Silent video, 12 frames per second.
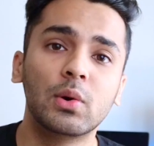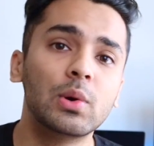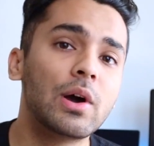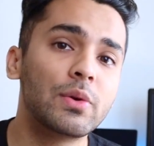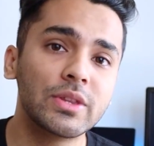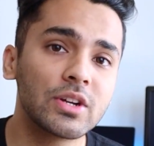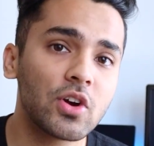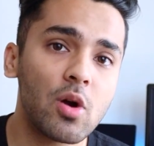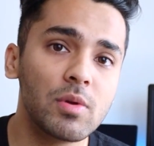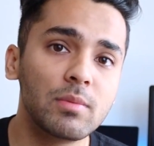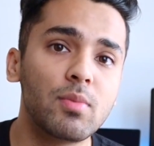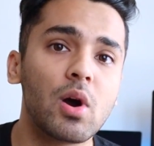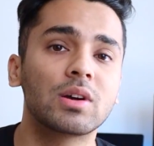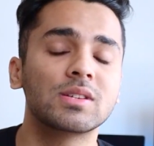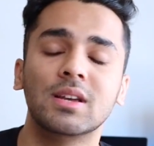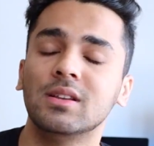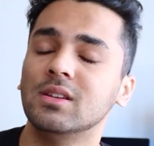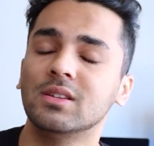go down in the comment box
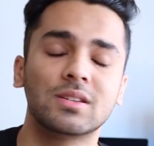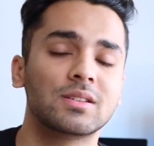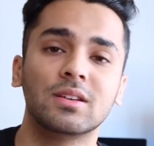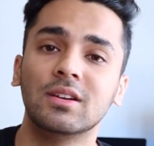and just